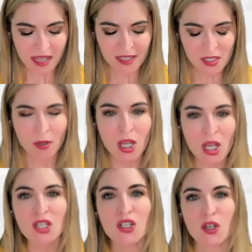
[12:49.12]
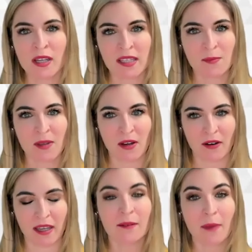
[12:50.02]
And so during this
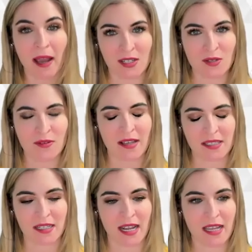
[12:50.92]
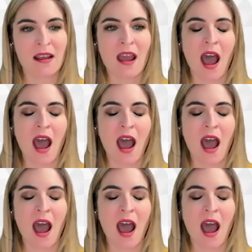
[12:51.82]
period, back in 2008,